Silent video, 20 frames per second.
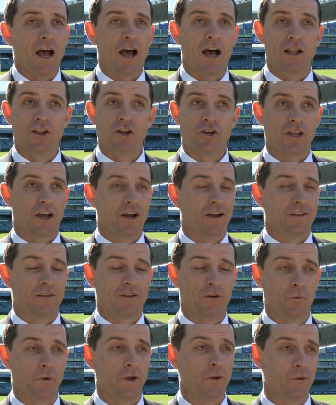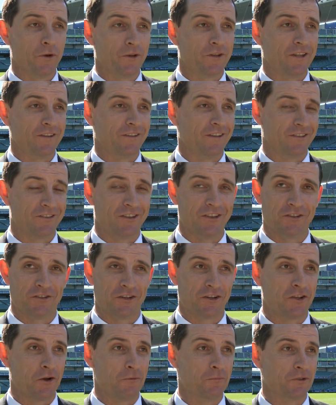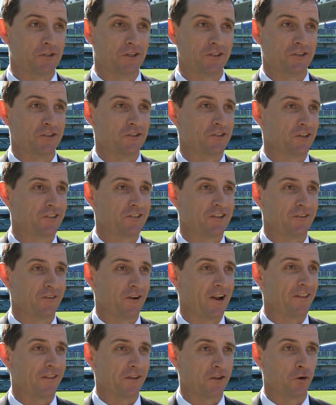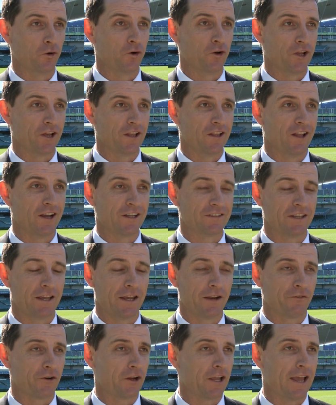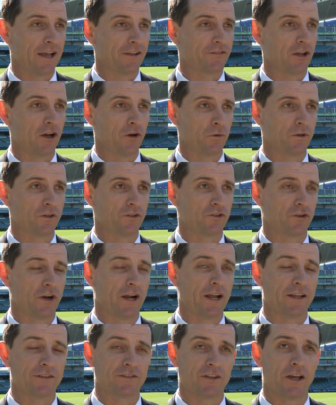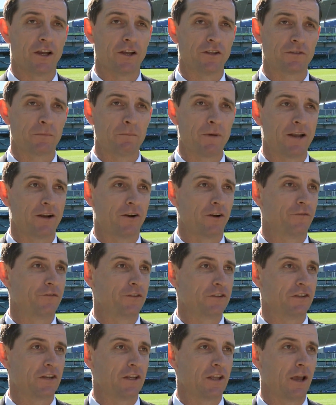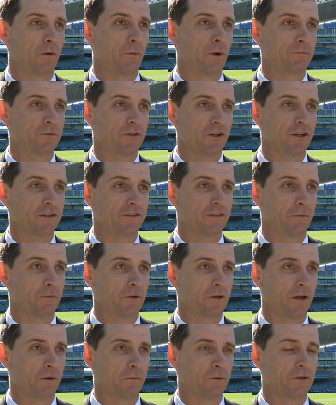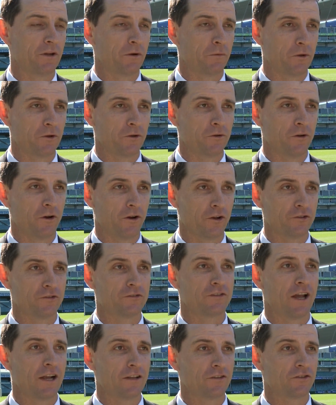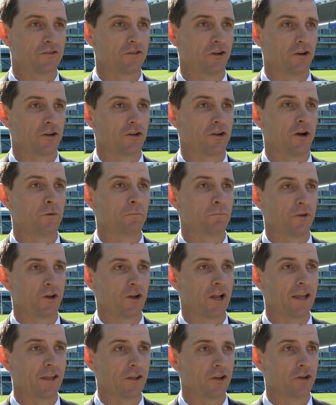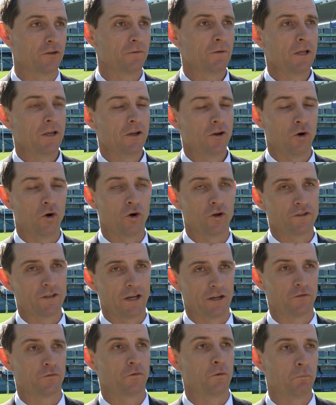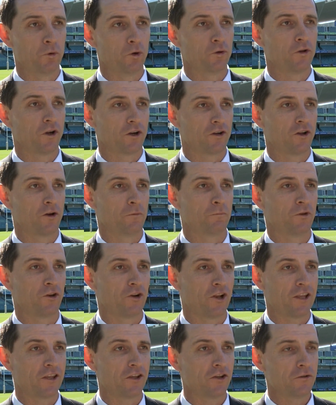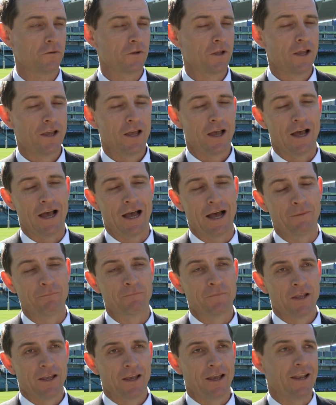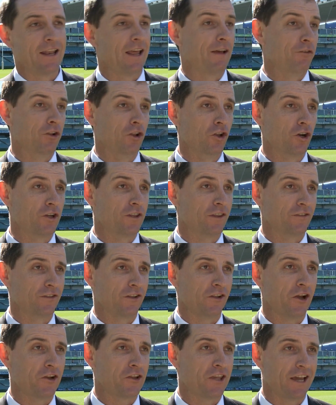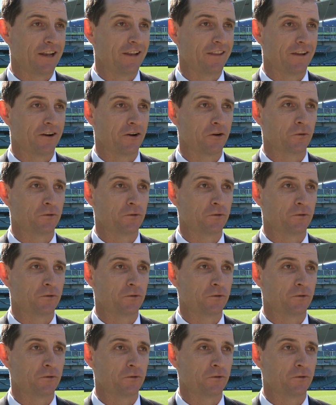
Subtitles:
Look, we would contest there's a competition just around the corner like to every household in Australia. So it's a matter of visiting our website, www.oztouch.com.au or touchfootball.com.au, and have a look. There's a locator there.